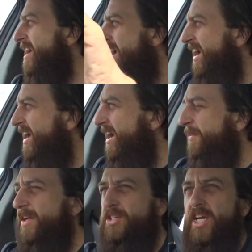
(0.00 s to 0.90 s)
We're
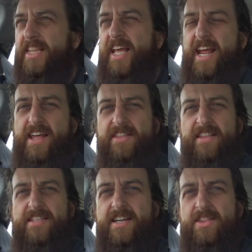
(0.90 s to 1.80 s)
going to check that out, and then
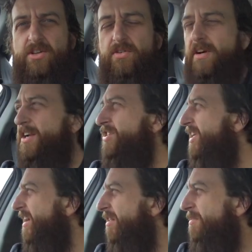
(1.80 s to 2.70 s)
there's another garage
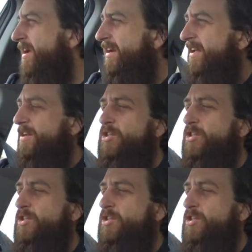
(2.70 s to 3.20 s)
sale about